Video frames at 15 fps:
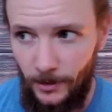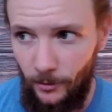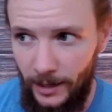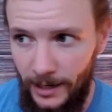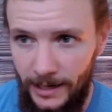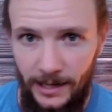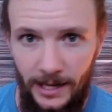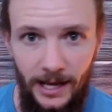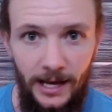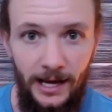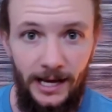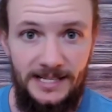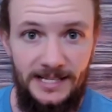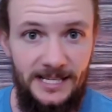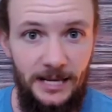right?
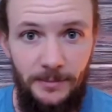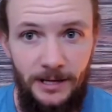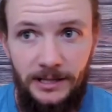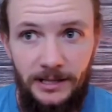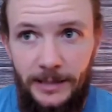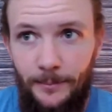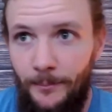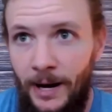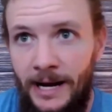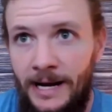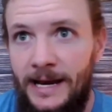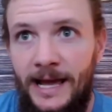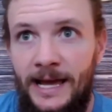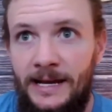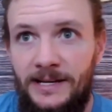A seemingly
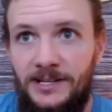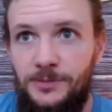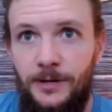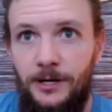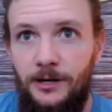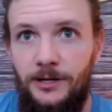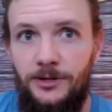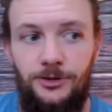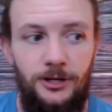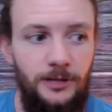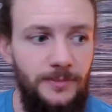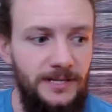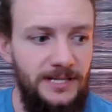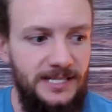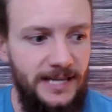mundane experience. You could
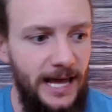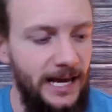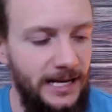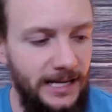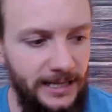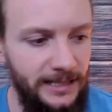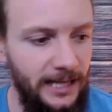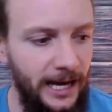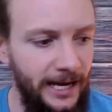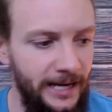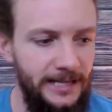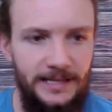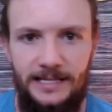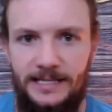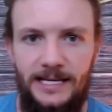be standing in
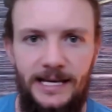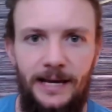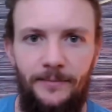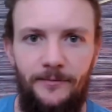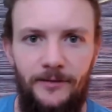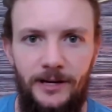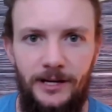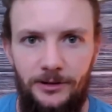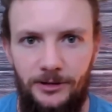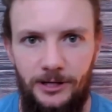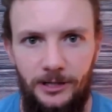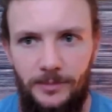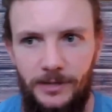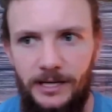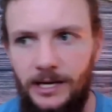line at the DMV, you
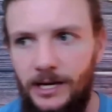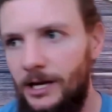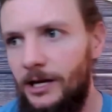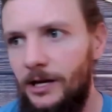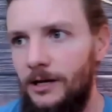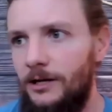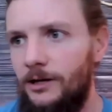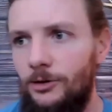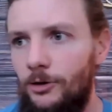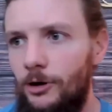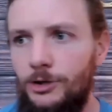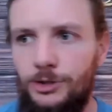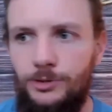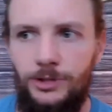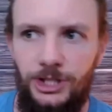could be
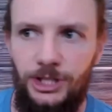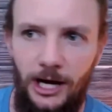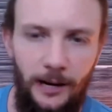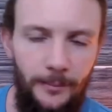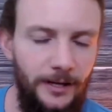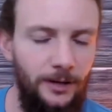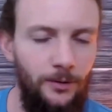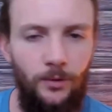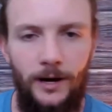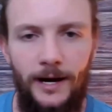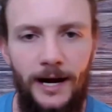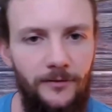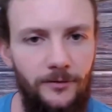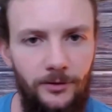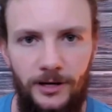grocery shopping,
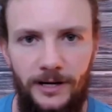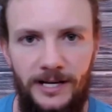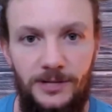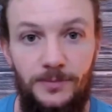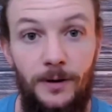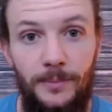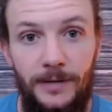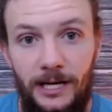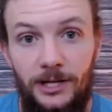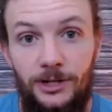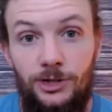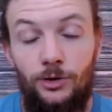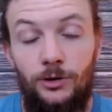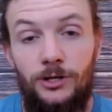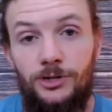whatever it is, but
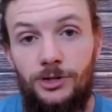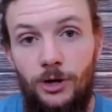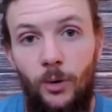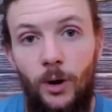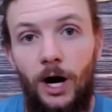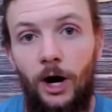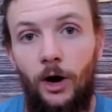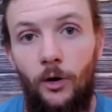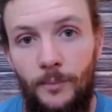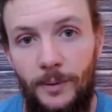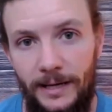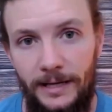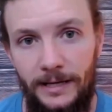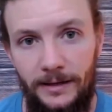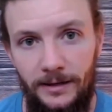because you're so
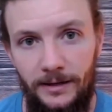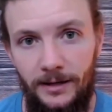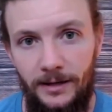open